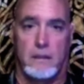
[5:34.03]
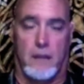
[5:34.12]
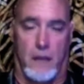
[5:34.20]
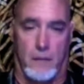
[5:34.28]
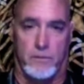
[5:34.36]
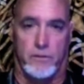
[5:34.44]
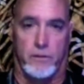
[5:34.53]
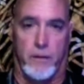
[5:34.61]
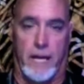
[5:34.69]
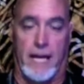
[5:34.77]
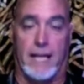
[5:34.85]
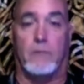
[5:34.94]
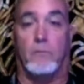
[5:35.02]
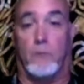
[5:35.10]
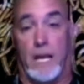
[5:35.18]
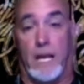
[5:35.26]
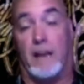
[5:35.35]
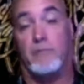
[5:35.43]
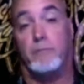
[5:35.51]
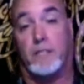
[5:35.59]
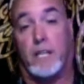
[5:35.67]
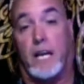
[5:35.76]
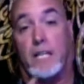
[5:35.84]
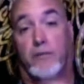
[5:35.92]
comes from that. We have,
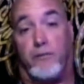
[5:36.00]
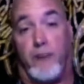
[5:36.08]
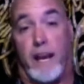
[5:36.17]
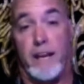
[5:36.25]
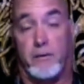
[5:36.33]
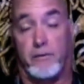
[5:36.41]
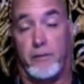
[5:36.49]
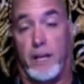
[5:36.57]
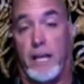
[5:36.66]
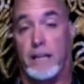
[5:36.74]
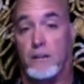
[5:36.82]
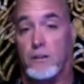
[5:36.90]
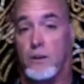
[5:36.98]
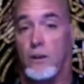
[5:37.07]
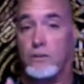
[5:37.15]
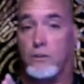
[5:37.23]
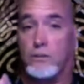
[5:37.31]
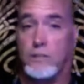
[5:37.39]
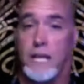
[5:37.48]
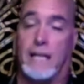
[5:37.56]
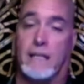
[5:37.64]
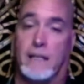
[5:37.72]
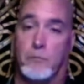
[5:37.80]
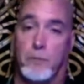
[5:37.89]
besides fight or flight, there's also
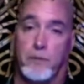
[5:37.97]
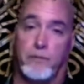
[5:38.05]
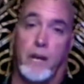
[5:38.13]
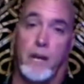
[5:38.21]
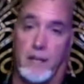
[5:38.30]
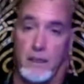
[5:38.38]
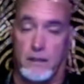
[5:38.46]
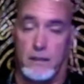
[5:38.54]
tend and befriend,